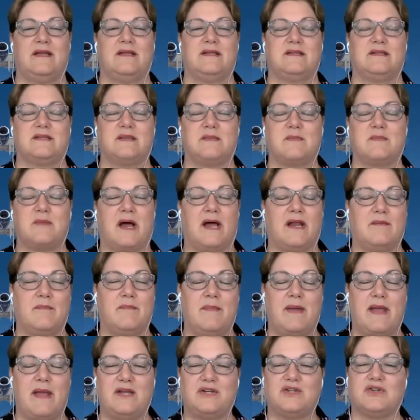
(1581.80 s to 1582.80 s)
some kind of
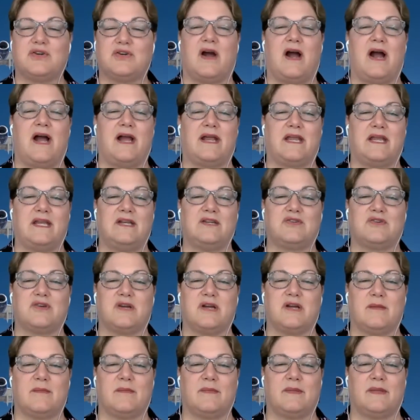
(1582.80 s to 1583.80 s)
major hiking
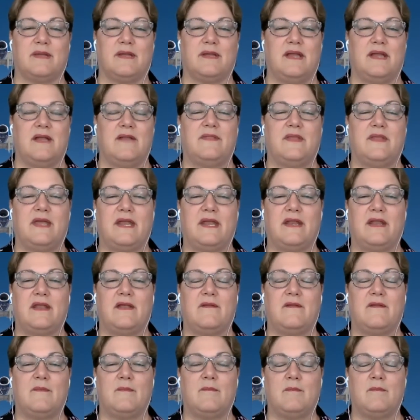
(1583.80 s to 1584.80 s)
trip, then
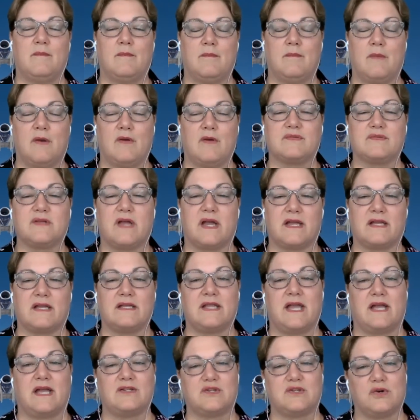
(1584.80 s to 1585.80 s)
most likely
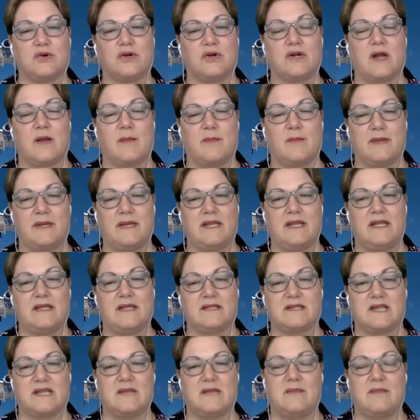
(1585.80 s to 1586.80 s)
that tour company
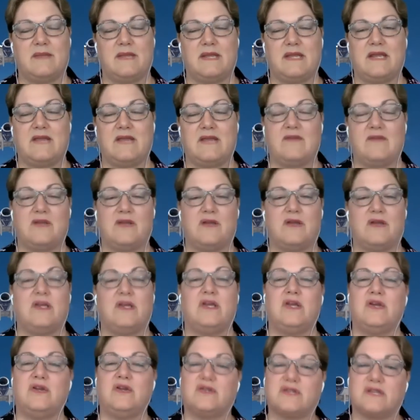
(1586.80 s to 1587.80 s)
is going to be giving you a
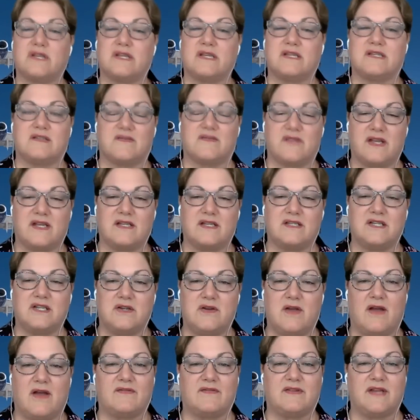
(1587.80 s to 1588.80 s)
huge list of things that
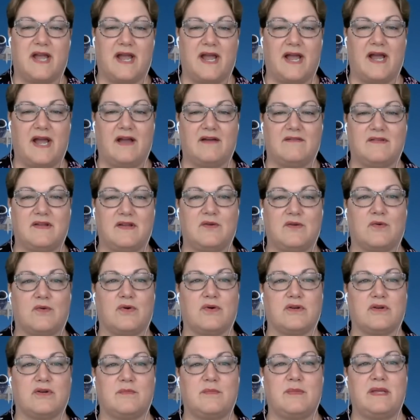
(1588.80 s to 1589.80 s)
you have to have in
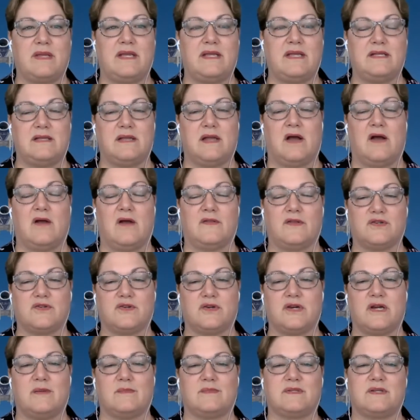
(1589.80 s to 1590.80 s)
order to be on the
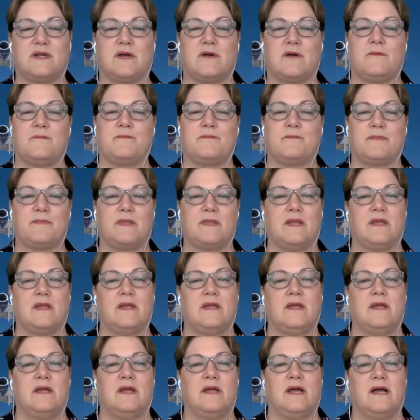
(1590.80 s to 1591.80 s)
trip. So
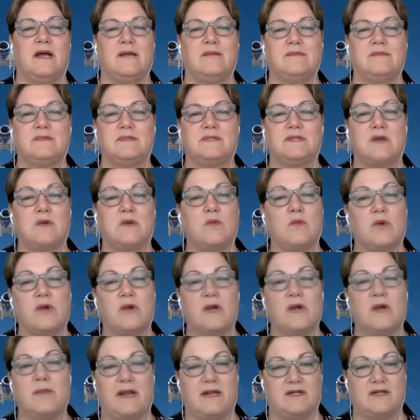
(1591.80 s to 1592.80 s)
um, don't
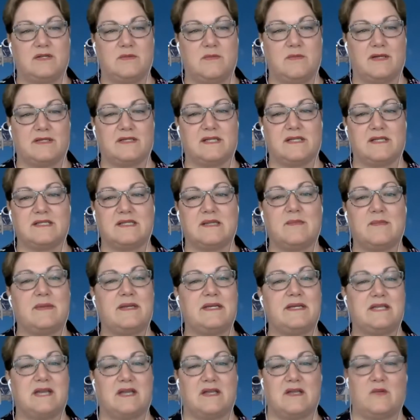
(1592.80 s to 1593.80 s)
worry about it too much. Let
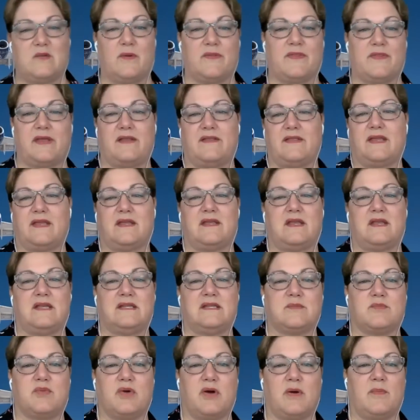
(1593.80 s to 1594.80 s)
somebody tell you what they think
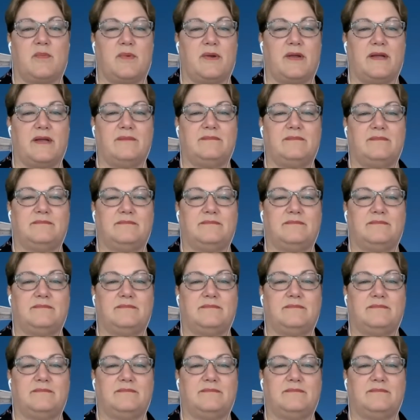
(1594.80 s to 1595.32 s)
is appropriate.